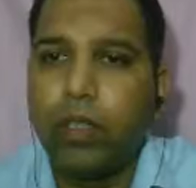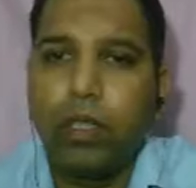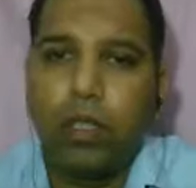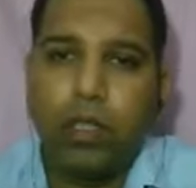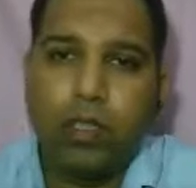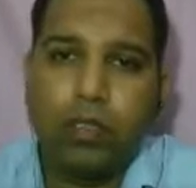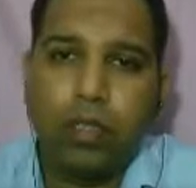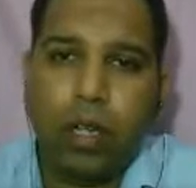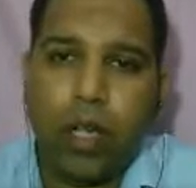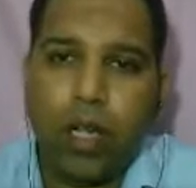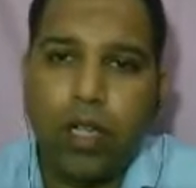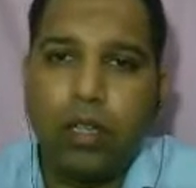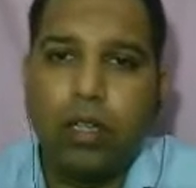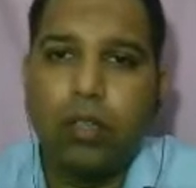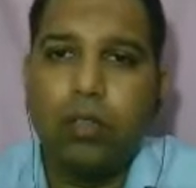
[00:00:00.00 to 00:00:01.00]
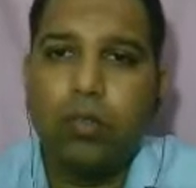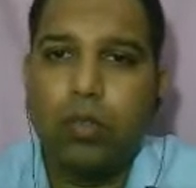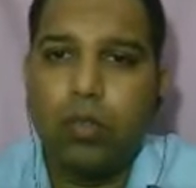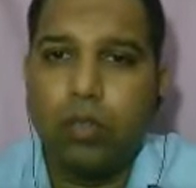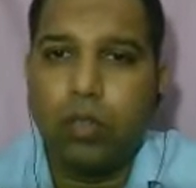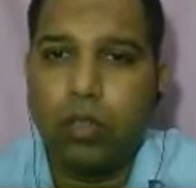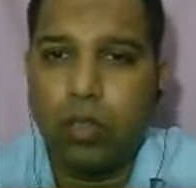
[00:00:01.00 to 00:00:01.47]
is likely to
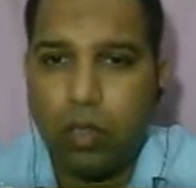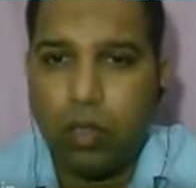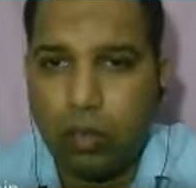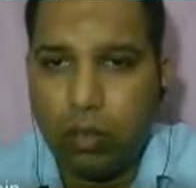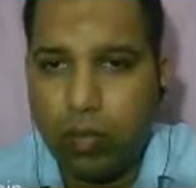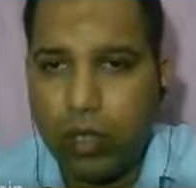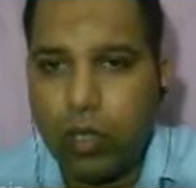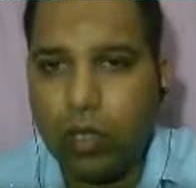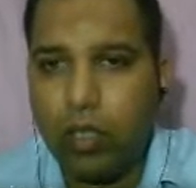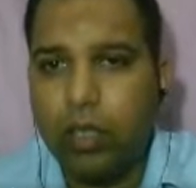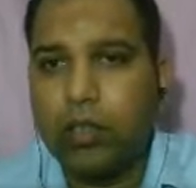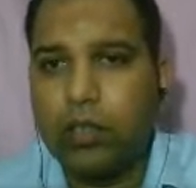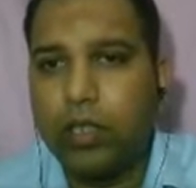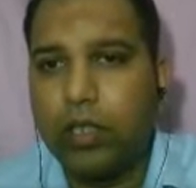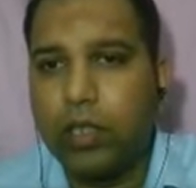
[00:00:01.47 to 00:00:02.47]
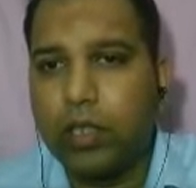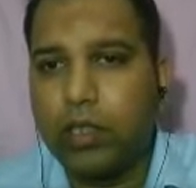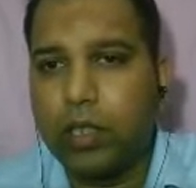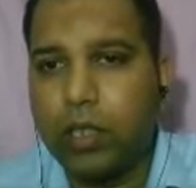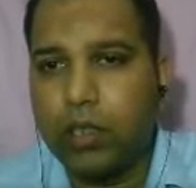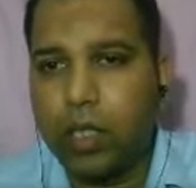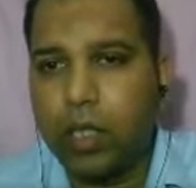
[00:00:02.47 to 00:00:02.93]
be a serious
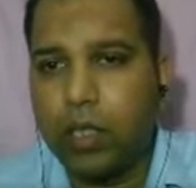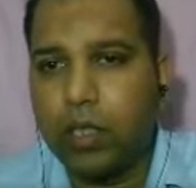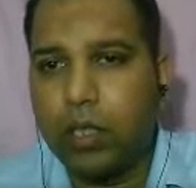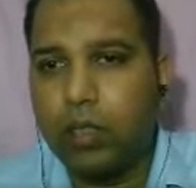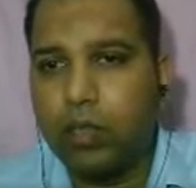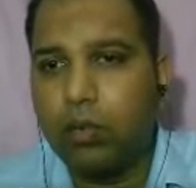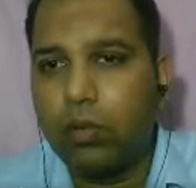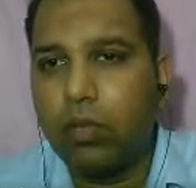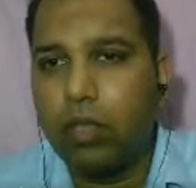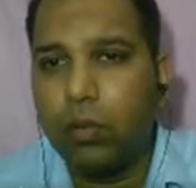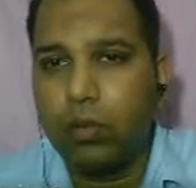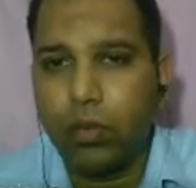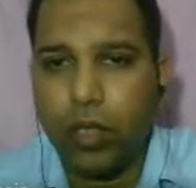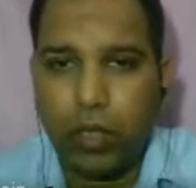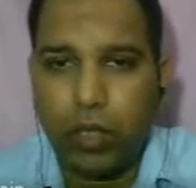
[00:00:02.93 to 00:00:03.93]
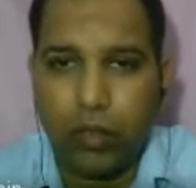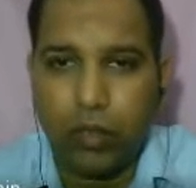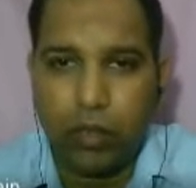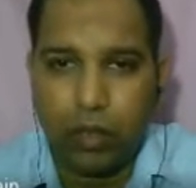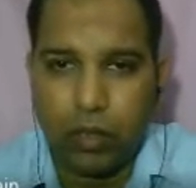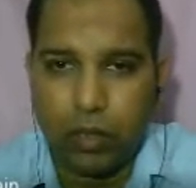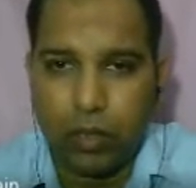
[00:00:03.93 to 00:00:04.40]
hazard to laboratory
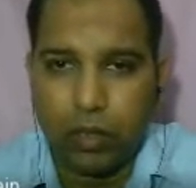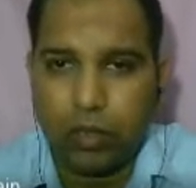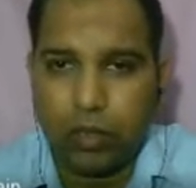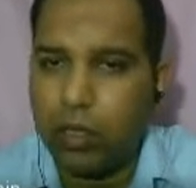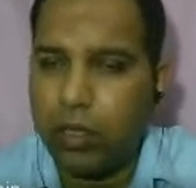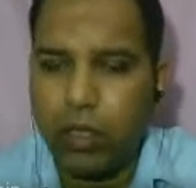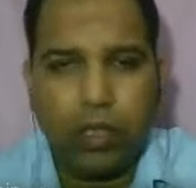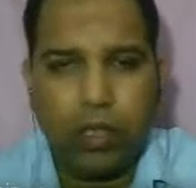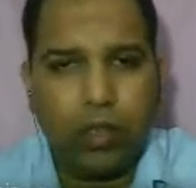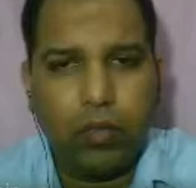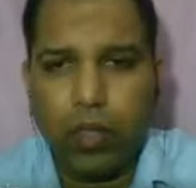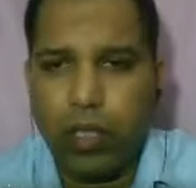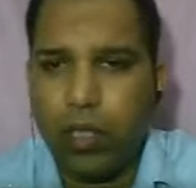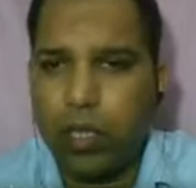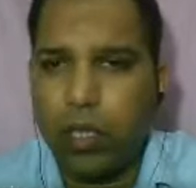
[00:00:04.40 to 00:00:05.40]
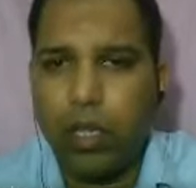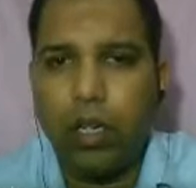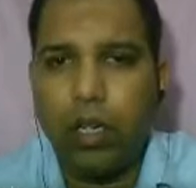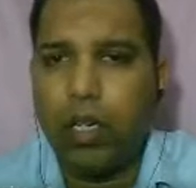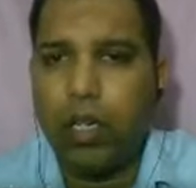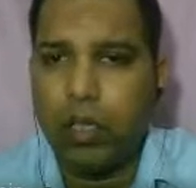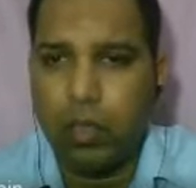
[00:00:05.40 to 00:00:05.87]
workers. It is very
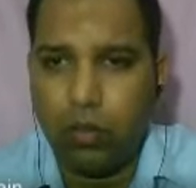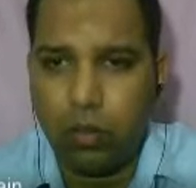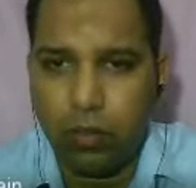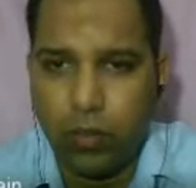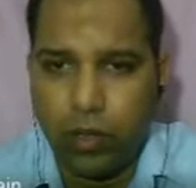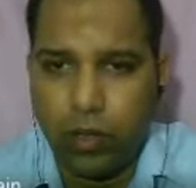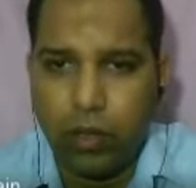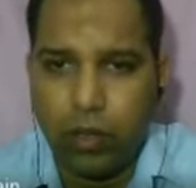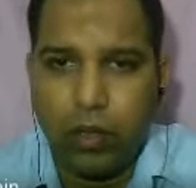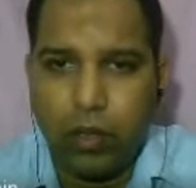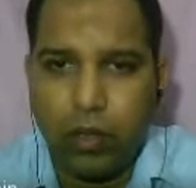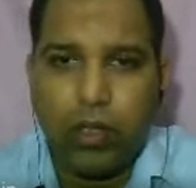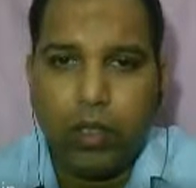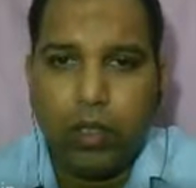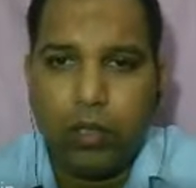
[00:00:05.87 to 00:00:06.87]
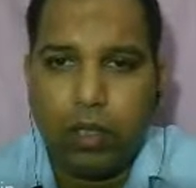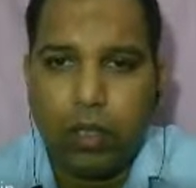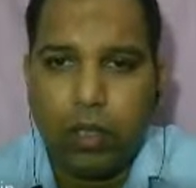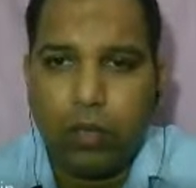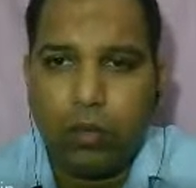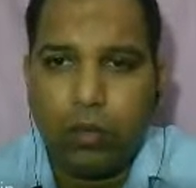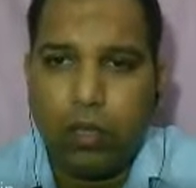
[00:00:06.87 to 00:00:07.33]
unlikely to be.
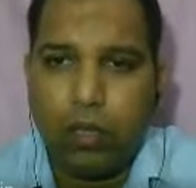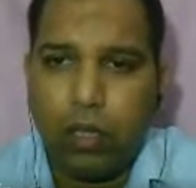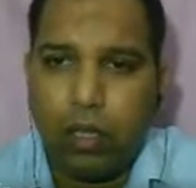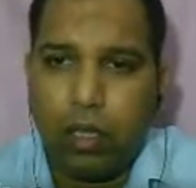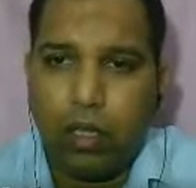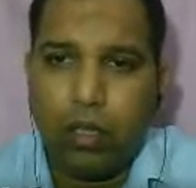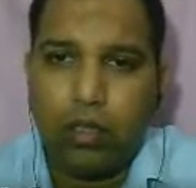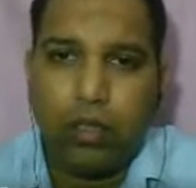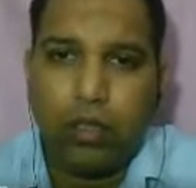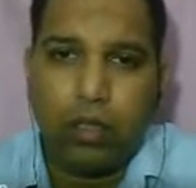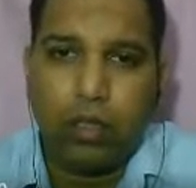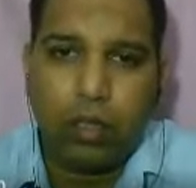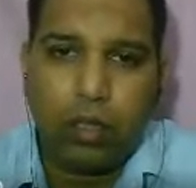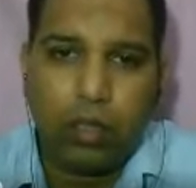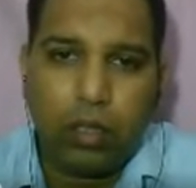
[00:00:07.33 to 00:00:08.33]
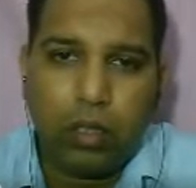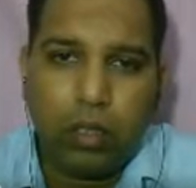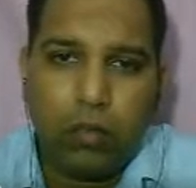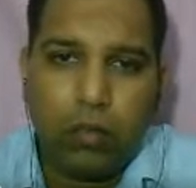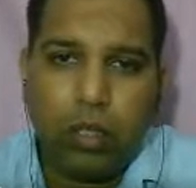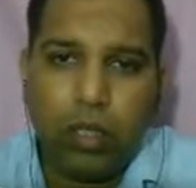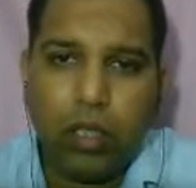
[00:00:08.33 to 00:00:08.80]
Uh, the
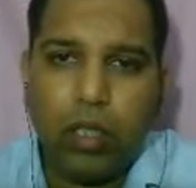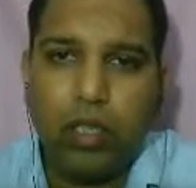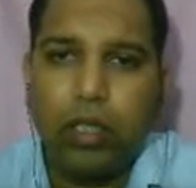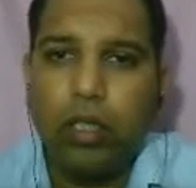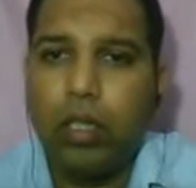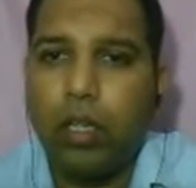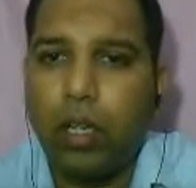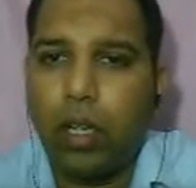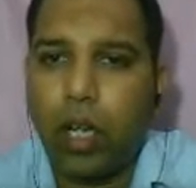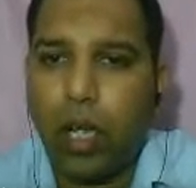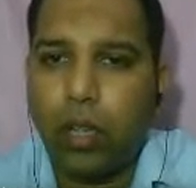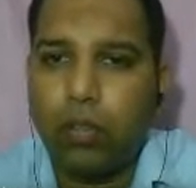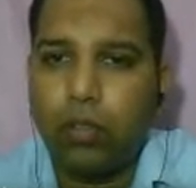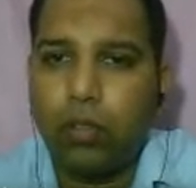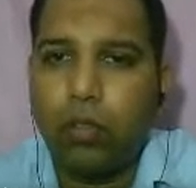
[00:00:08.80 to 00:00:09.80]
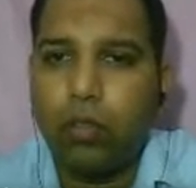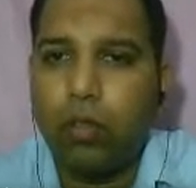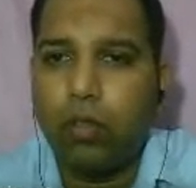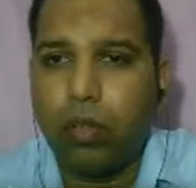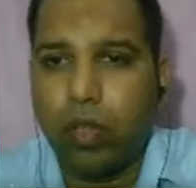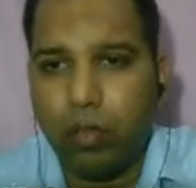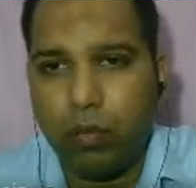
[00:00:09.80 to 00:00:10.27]
community, livestock,
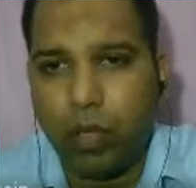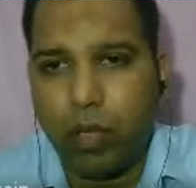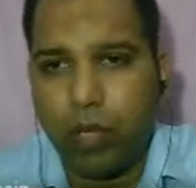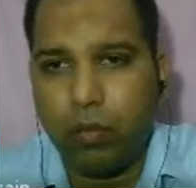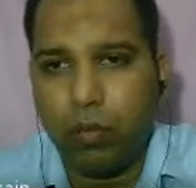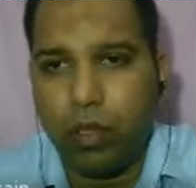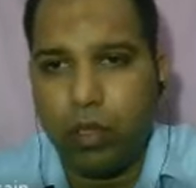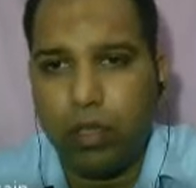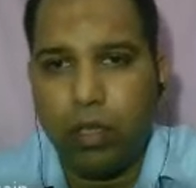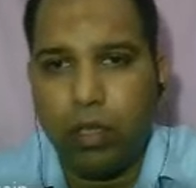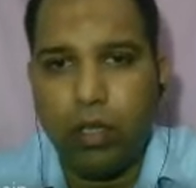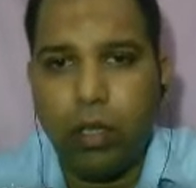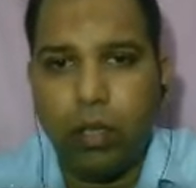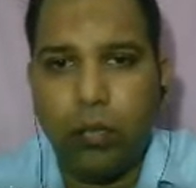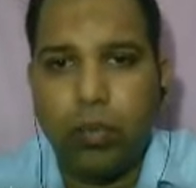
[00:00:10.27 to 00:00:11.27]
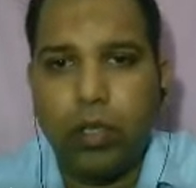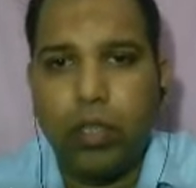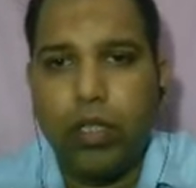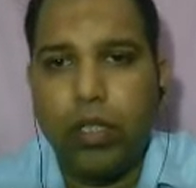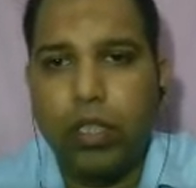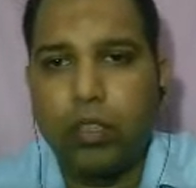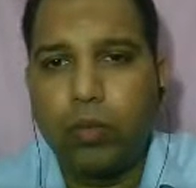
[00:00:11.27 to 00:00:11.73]
or environment.
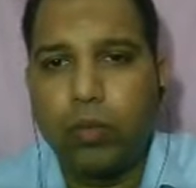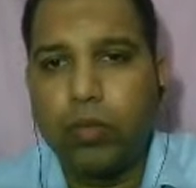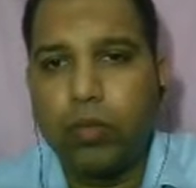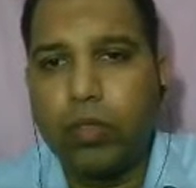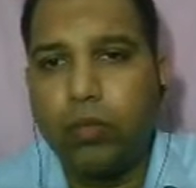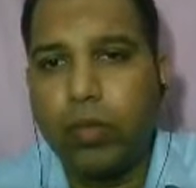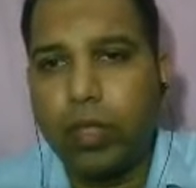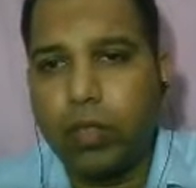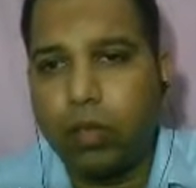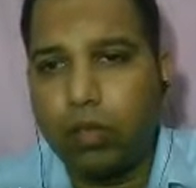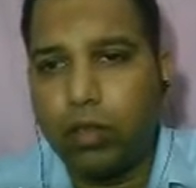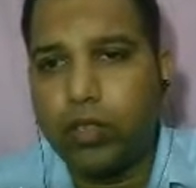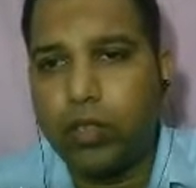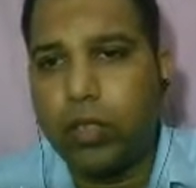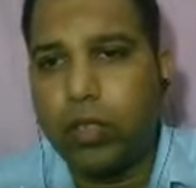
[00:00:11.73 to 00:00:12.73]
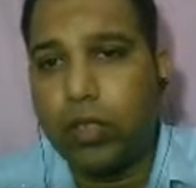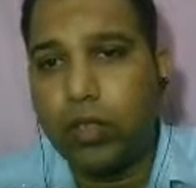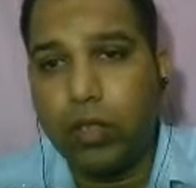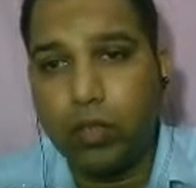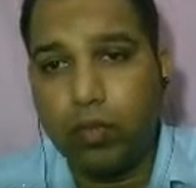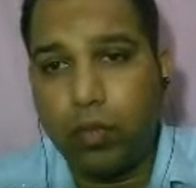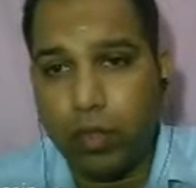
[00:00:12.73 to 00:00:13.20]
Laboratory exposure may cause serious
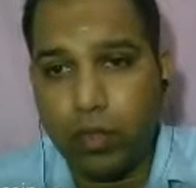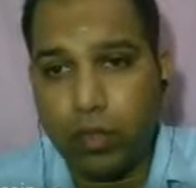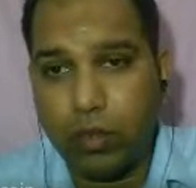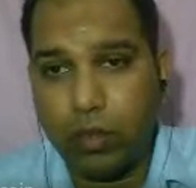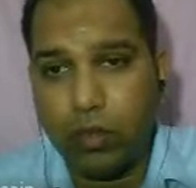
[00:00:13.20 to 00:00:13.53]
infection,